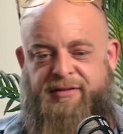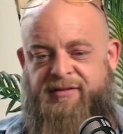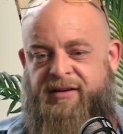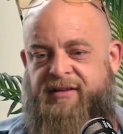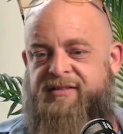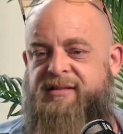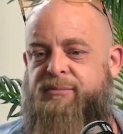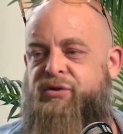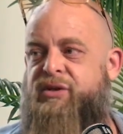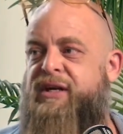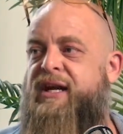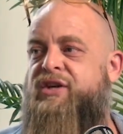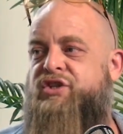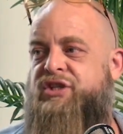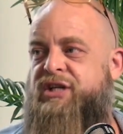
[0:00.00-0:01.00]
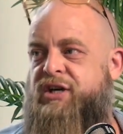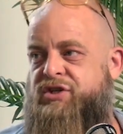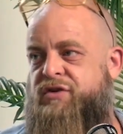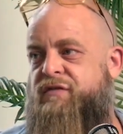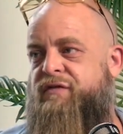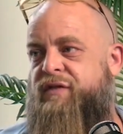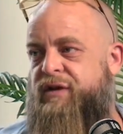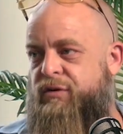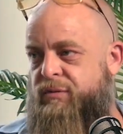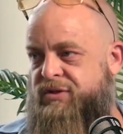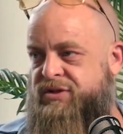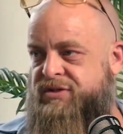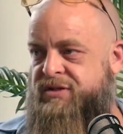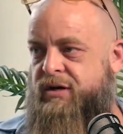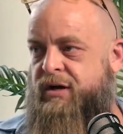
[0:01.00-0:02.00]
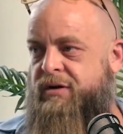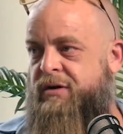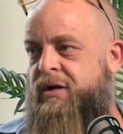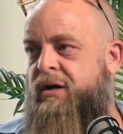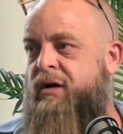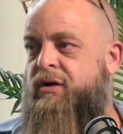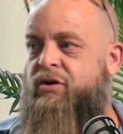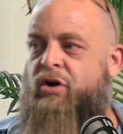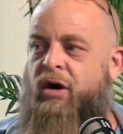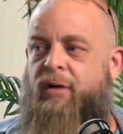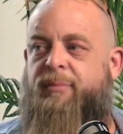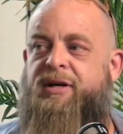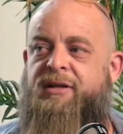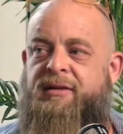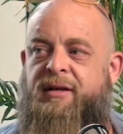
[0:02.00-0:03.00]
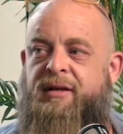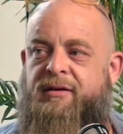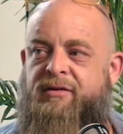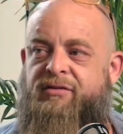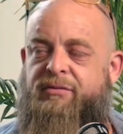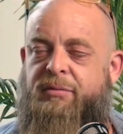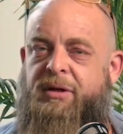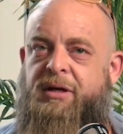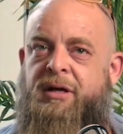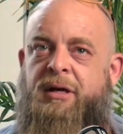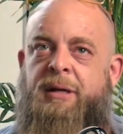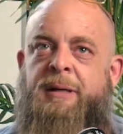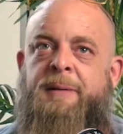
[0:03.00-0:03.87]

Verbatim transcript: It's like it's something you can actually touch and feel, which is not yep. common in the industry.